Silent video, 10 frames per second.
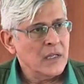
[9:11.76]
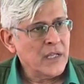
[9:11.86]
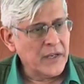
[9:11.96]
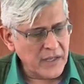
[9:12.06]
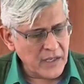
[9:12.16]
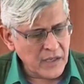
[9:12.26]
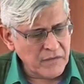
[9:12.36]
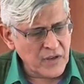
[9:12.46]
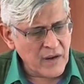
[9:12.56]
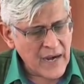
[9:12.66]
that
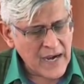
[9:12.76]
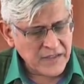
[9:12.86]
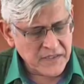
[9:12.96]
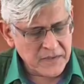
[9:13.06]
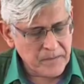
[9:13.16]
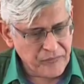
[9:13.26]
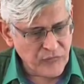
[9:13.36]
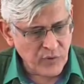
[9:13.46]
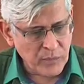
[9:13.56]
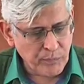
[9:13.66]
if the rats
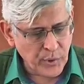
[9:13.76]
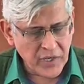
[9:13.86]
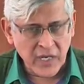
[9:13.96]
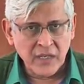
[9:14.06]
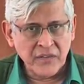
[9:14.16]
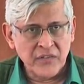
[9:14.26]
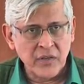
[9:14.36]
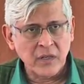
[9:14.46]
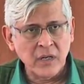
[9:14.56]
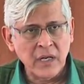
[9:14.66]
were put in a
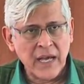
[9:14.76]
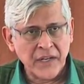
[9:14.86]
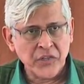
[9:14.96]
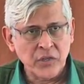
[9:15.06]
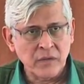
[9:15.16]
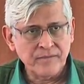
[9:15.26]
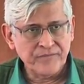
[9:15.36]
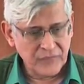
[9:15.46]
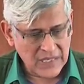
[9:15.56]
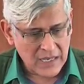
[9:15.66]
certain direction,
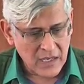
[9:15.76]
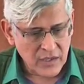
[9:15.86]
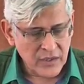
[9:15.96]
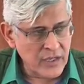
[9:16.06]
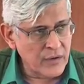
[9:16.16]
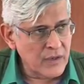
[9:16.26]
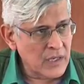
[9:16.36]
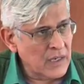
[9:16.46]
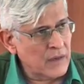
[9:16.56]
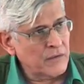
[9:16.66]
they
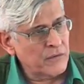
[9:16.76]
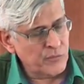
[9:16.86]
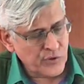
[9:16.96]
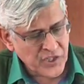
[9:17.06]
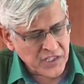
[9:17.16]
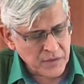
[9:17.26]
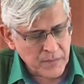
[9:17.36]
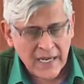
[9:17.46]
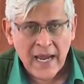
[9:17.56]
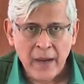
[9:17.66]
just
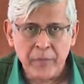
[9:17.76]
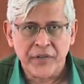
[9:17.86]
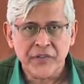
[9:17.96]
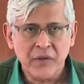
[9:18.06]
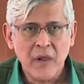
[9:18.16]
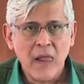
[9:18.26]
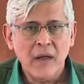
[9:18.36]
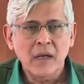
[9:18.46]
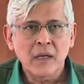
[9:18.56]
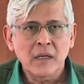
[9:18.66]
by habit,
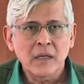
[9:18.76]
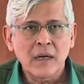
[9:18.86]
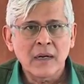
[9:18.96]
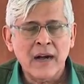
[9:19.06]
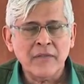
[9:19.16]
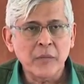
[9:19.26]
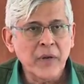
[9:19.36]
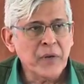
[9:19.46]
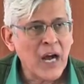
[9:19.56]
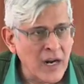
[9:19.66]
after
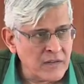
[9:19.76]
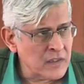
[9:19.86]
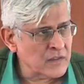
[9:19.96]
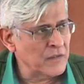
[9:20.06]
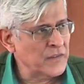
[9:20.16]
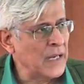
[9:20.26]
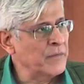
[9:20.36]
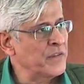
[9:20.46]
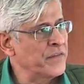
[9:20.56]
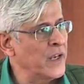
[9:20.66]
maybe hundreds of
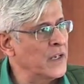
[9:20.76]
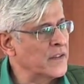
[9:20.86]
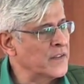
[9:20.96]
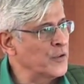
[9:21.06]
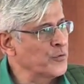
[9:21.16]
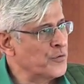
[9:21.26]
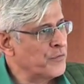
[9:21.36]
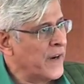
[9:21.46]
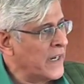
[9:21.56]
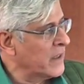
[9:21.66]
times of failures, they used to
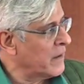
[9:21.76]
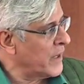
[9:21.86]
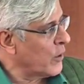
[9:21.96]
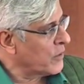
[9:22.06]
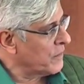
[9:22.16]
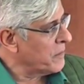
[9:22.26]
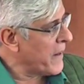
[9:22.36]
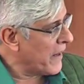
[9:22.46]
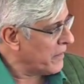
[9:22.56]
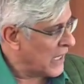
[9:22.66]
find their way out of
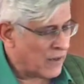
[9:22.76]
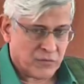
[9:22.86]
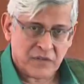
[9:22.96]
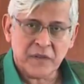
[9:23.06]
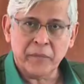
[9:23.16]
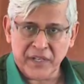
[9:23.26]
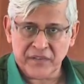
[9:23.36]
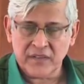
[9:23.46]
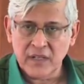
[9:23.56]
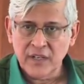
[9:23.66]
the, out of the
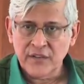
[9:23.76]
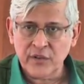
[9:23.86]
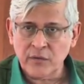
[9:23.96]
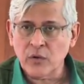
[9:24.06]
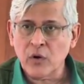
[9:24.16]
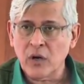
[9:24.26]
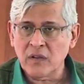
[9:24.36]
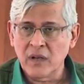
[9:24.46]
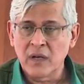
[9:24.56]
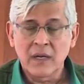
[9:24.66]
maze. So it will cause
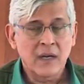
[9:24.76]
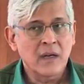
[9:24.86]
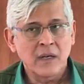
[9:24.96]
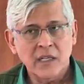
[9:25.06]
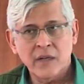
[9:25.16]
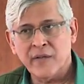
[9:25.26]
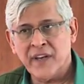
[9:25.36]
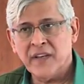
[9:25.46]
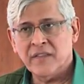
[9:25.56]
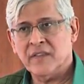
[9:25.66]

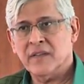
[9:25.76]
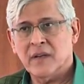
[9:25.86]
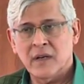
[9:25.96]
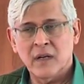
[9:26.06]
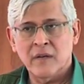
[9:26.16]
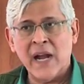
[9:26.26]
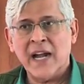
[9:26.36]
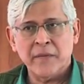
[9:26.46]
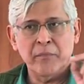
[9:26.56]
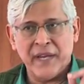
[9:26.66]
race,
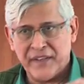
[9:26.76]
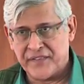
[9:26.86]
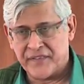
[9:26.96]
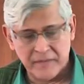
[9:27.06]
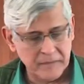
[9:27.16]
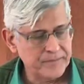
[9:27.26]
rat maze.